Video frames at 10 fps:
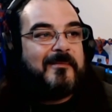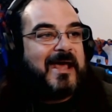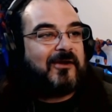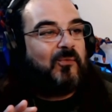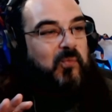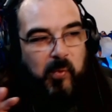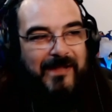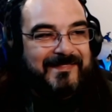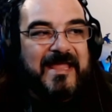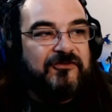no matter
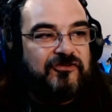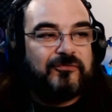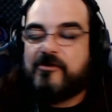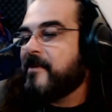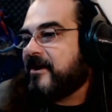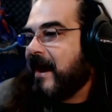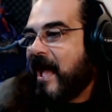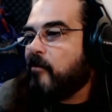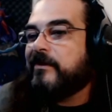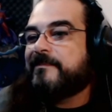what they do, no matter
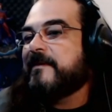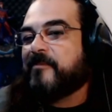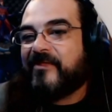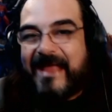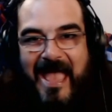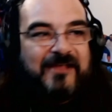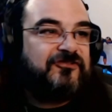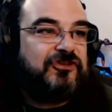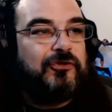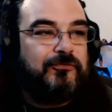how many people they
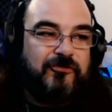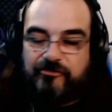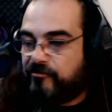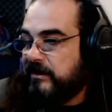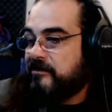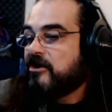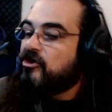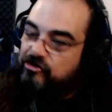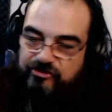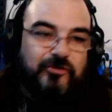execute in the street,
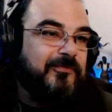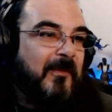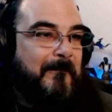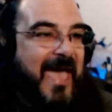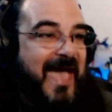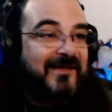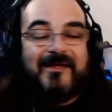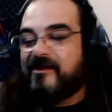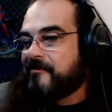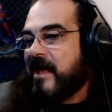shoot in the back,
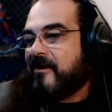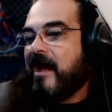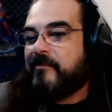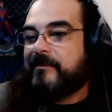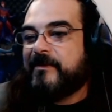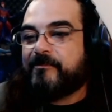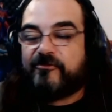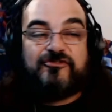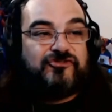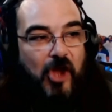no matter how many
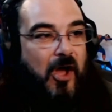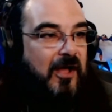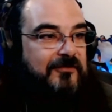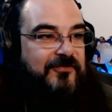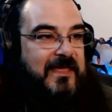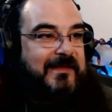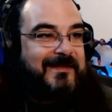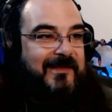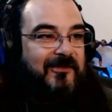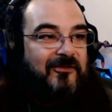people's dogs they
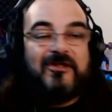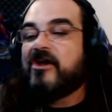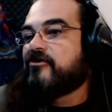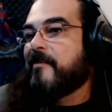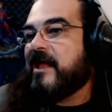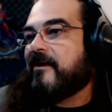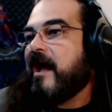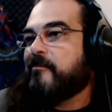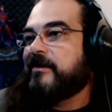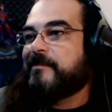kill, no matter
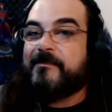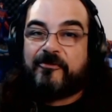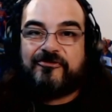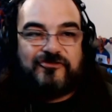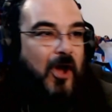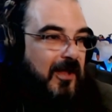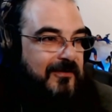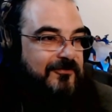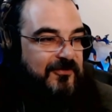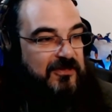how many people's
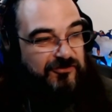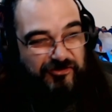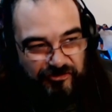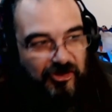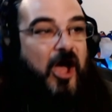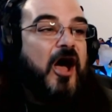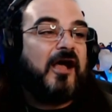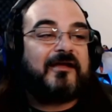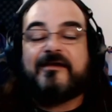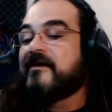daughters they
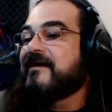stalk,